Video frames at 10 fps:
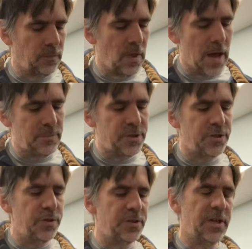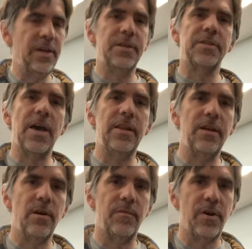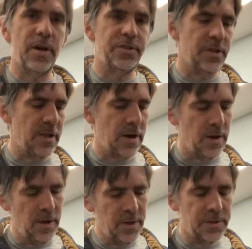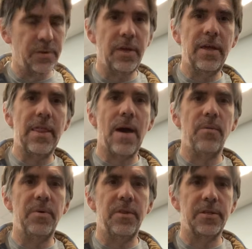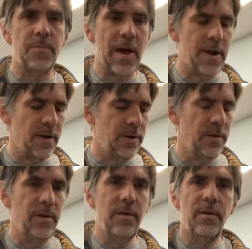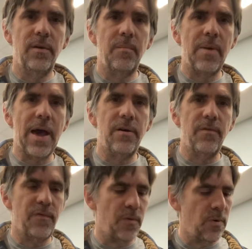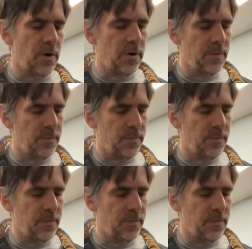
I'm just using his idea of reduction there. So again, that would be this pattern, pattern 4.